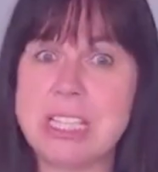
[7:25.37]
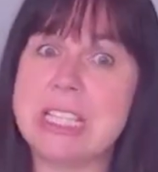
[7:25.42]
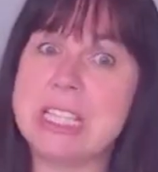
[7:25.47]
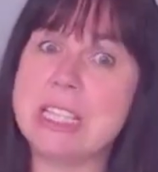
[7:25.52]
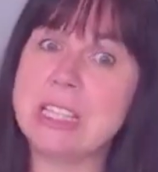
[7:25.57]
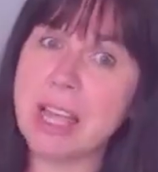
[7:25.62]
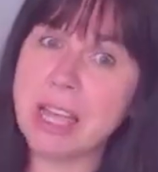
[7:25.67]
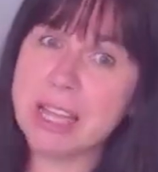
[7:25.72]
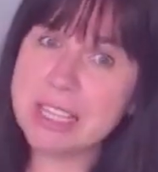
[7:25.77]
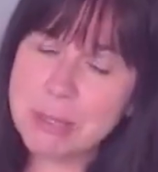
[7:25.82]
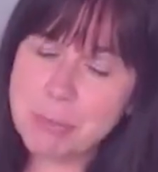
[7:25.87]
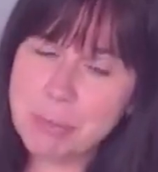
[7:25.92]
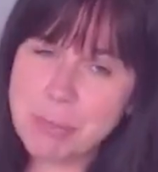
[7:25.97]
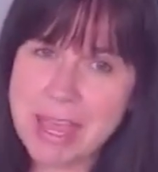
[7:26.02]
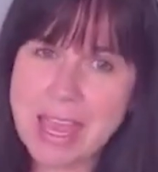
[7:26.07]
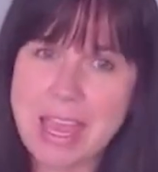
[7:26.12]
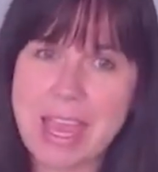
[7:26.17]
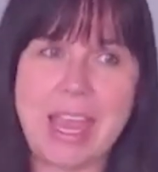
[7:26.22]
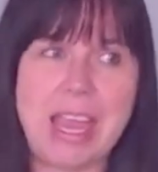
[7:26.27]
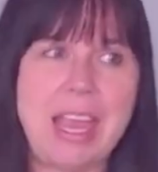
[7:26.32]
He did like to
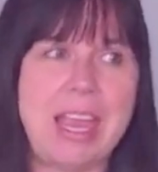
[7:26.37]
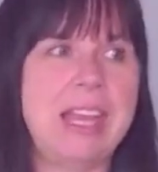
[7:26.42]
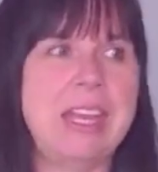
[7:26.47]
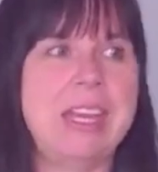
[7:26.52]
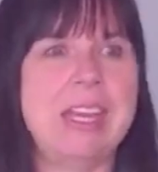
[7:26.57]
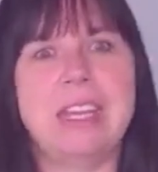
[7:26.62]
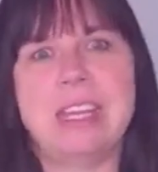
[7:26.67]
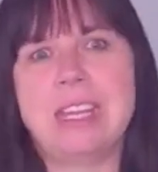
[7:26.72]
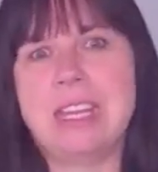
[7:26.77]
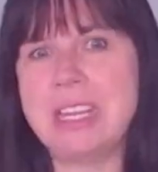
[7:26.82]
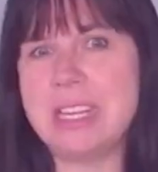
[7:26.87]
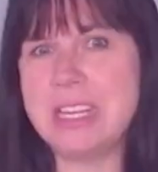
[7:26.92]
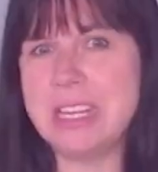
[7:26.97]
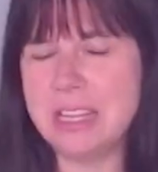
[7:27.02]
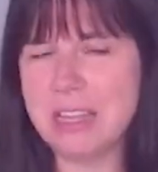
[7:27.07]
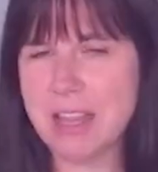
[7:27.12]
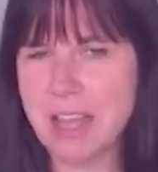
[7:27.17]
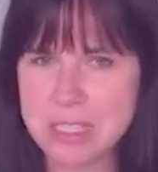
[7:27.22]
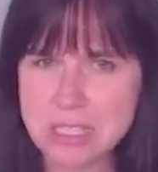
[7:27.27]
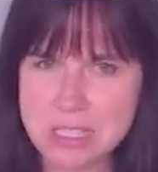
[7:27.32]
paint, and he
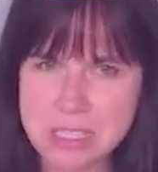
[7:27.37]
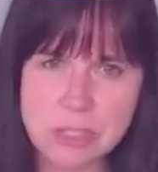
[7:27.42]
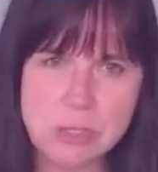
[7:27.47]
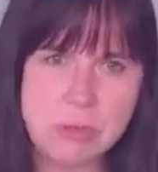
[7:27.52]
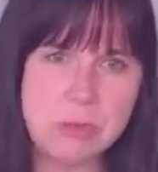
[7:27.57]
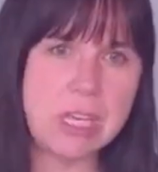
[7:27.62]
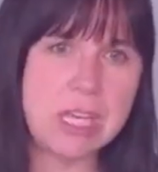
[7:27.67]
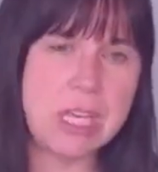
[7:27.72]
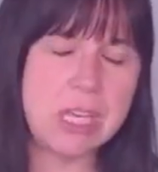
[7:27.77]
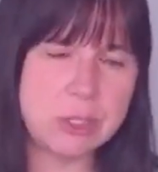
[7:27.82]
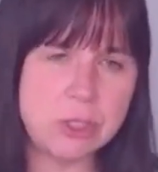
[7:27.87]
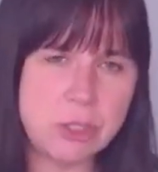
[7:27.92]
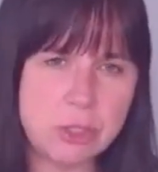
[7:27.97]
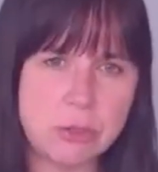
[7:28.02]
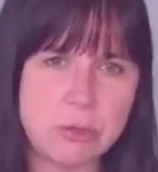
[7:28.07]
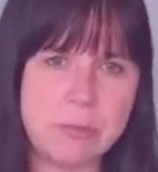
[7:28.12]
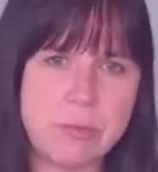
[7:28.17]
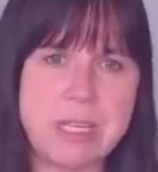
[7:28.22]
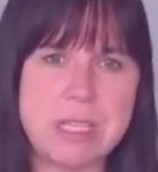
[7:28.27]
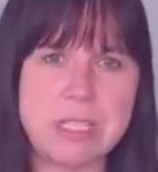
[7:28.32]
did like to do the
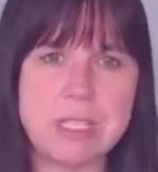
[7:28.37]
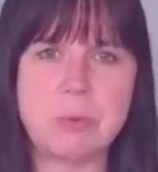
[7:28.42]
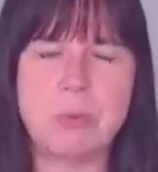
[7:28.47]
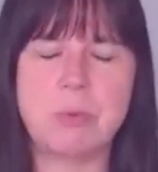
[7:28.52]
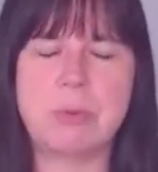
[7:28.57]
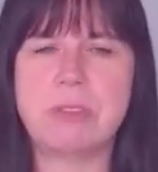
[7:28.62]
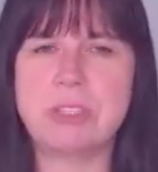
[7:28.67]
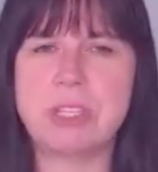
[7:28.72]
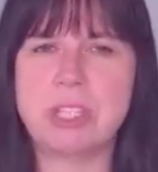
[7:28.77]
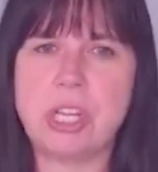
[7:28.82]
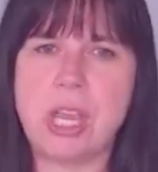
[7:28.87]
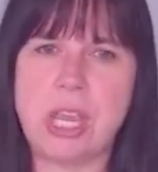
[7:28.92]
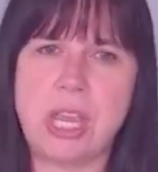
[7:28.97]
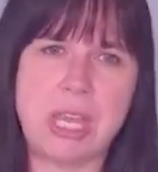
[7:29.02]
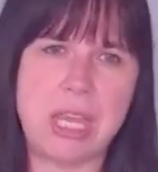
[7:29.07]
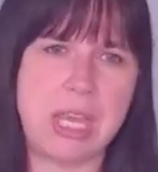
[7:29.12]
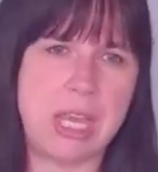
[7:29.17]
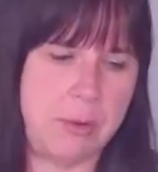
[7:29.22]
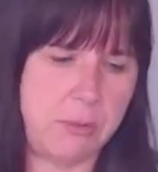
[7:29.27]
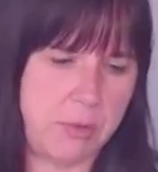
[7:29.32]
instruments with the
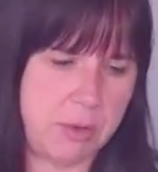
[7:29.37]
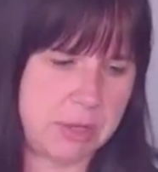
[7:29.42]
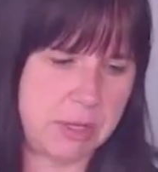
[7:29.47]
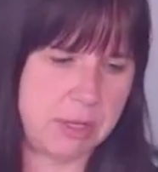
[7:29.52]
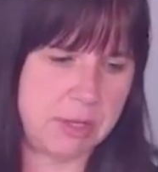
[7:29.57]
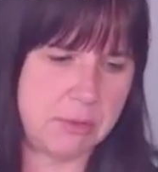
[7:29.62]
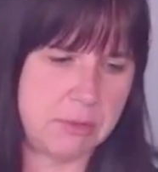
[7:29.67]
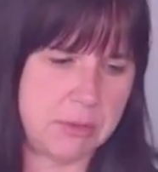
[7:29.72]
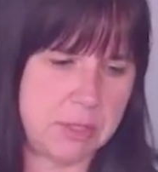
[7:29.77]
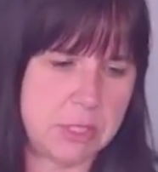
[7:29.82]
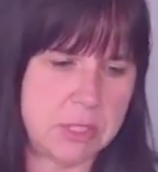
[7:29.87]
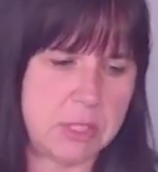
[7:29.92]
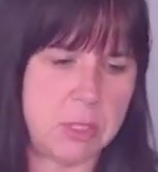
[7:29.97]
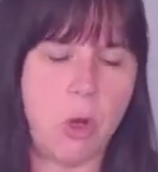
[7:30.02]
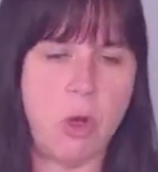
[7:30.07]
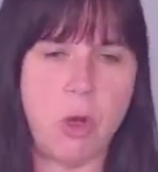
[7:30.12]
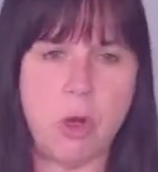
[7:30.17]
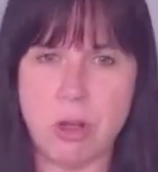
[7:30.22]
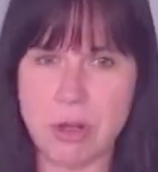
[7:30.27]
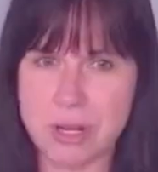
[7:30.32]
shaking, with the
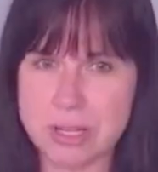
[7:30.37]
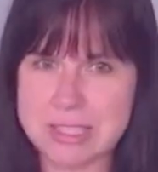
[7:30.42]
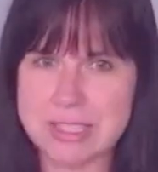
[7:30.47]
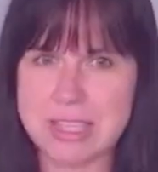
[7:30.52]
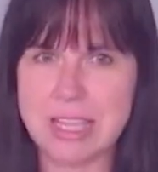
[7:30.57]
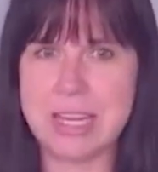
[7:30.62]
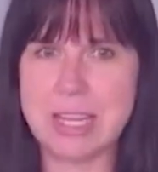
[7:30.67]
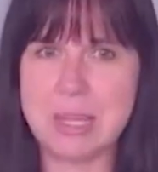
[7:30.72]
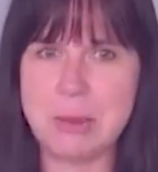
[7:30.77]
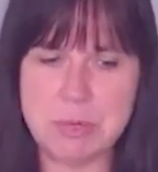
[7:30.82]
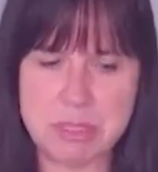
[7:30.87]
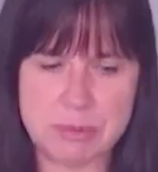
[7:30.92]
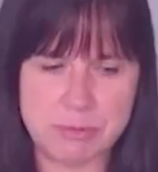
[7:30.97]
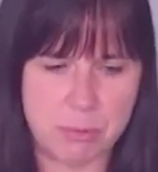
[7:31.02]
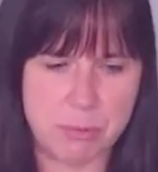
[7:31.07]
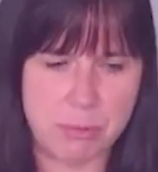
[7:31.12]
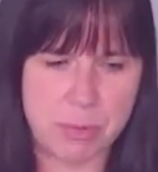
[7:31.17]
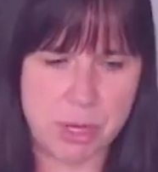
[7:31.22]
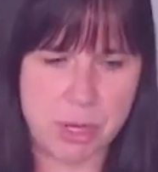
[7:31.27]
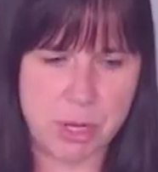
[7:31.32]
songs that he was
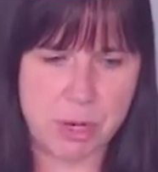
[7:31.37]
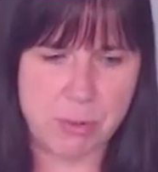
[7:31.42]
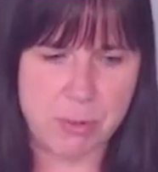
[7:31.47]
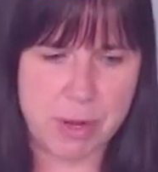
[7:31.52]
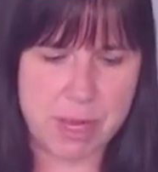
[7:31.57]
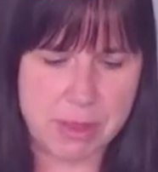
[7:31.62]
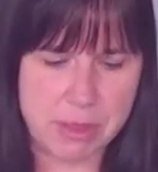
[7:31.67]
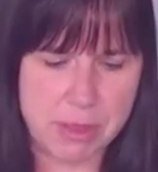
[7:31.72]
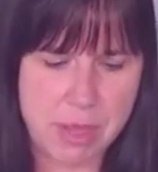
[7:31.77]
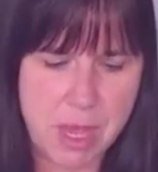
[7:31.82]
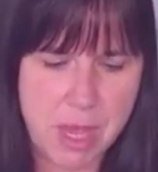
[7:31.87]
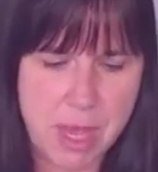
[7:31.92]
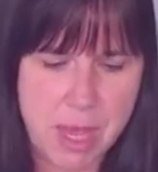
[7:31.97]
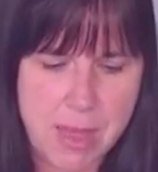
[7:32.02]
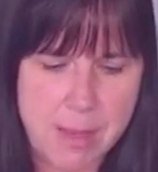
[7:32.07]
familiar with,